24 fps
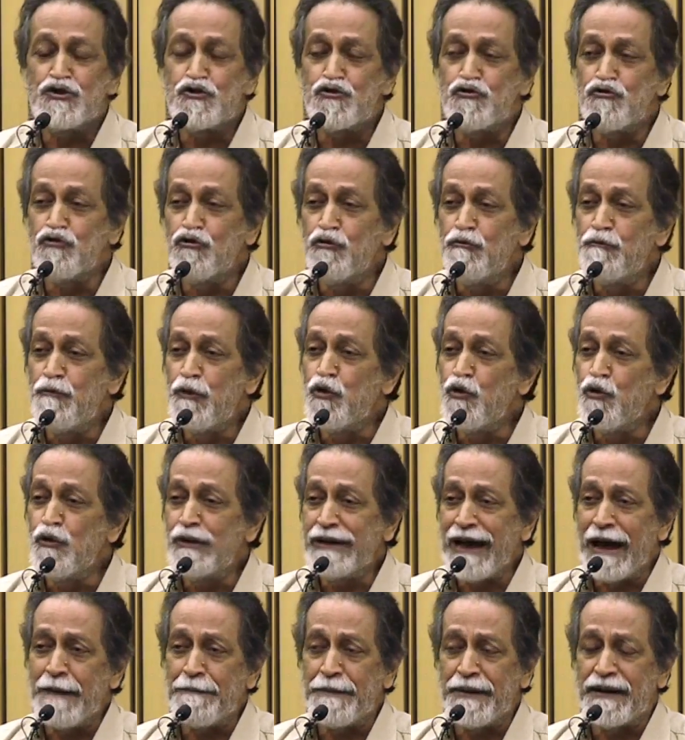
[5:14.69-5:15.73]
true blue
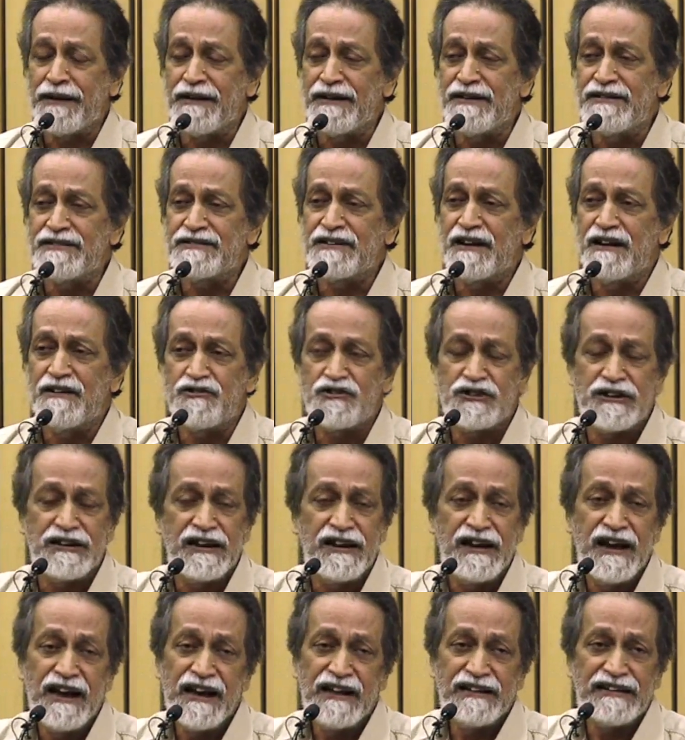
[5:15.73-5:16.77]
capitalist
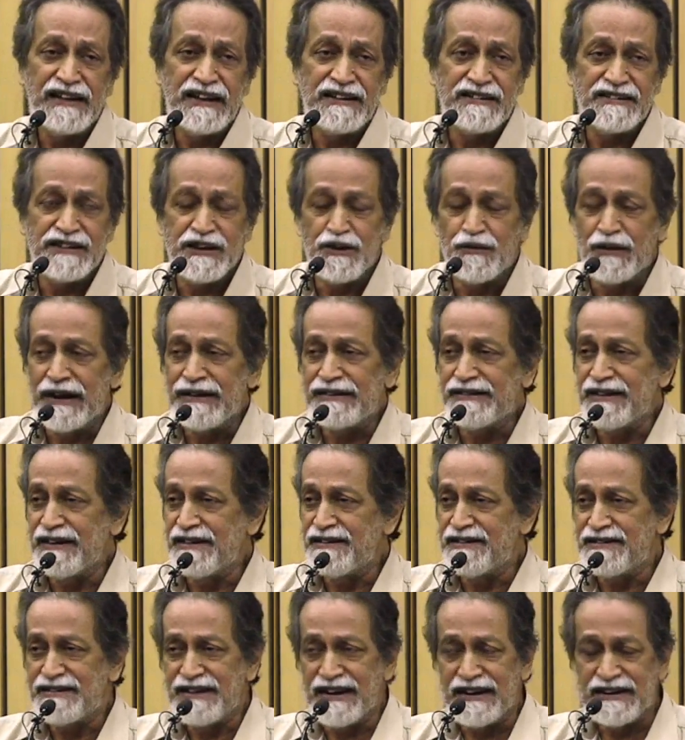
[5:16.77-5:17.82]
country, that's the
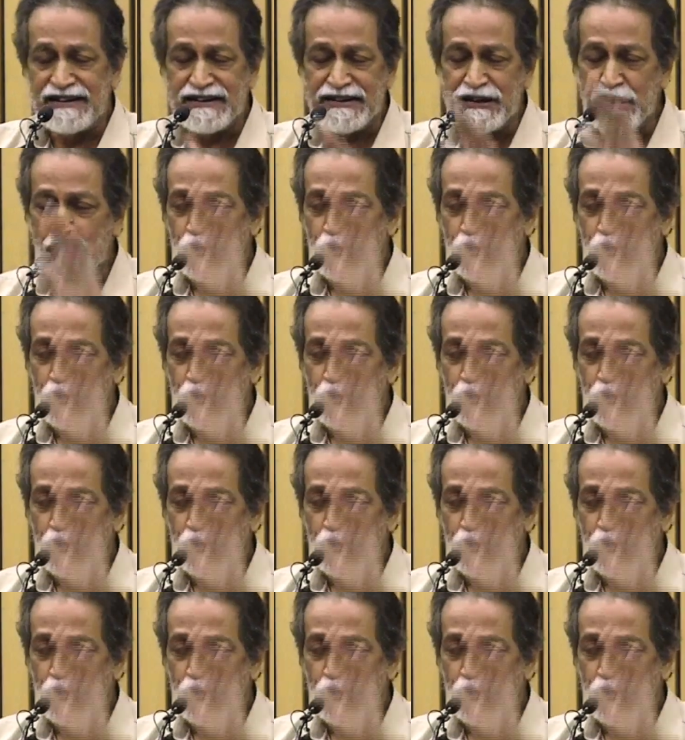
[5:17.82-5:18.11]
United States.